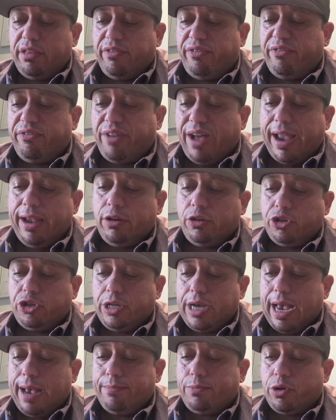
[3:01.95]
the final
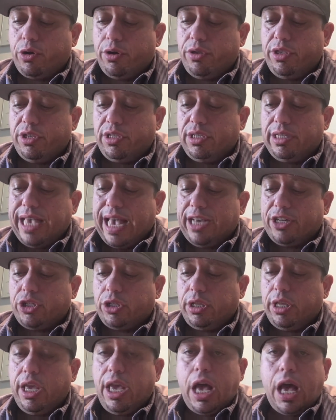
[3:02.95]
chapter. And this is
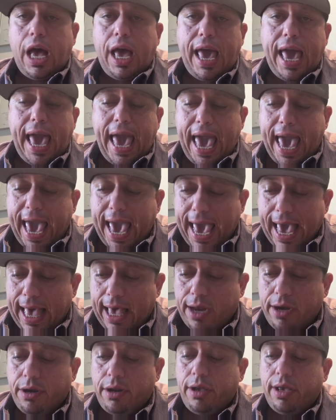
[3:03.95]
actually
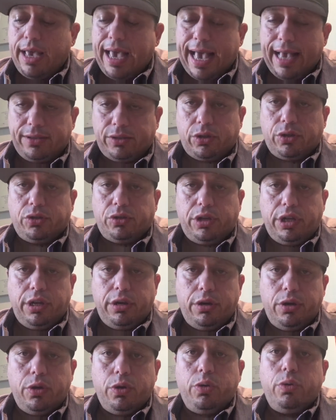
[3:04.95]
Ann
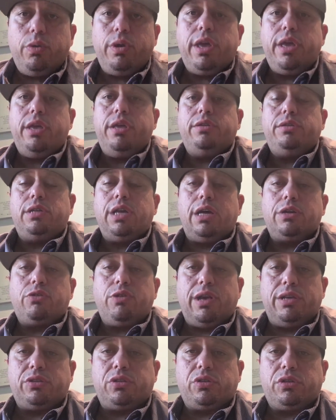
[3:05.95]
Esselstyn, who is
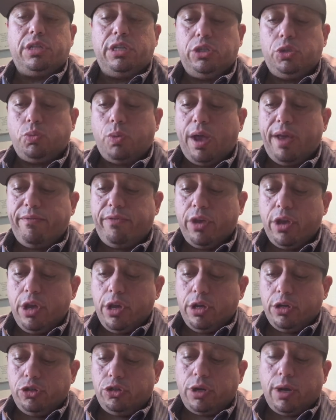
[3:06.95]
Dr. Esselstyn's wife,
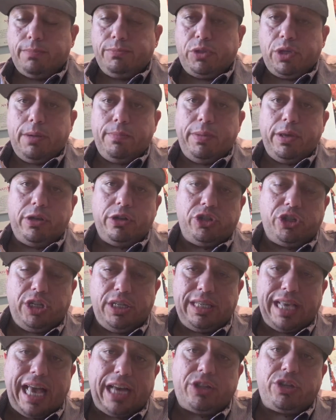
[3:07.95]
jumps in because
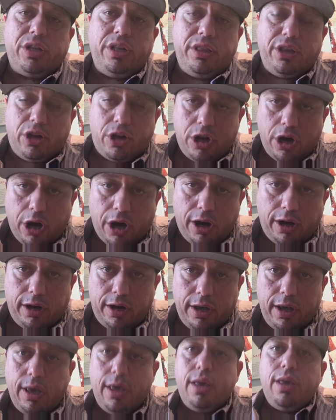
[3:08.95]
she's actually the
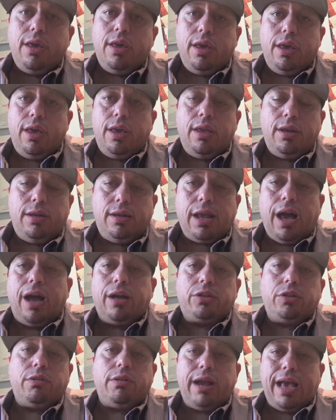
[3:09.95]
cook in
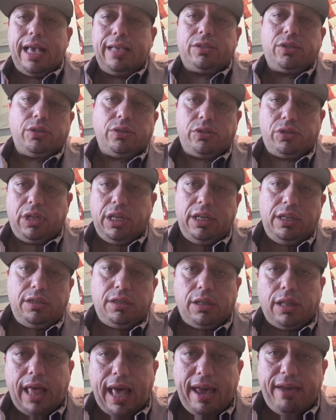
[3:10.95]
Dr.
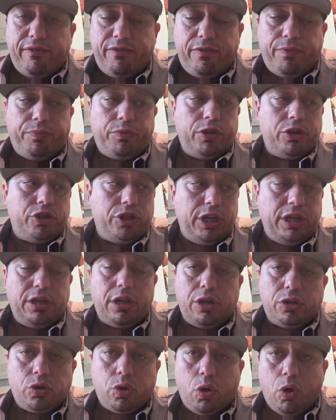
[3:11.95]
Esselstyn's life. She
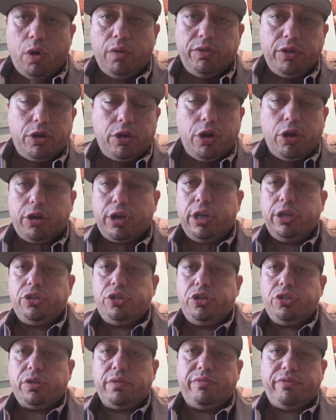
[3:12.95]
does all the cooking.
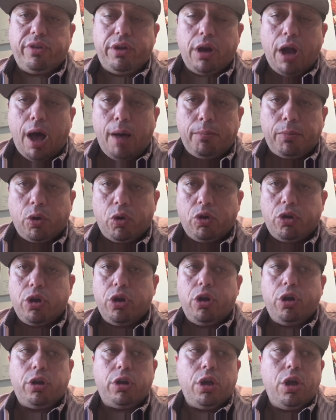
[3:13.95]
She's a phenomenal
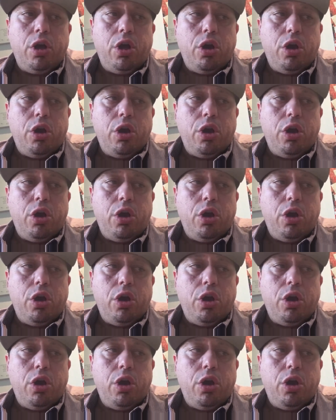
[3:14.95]
cook.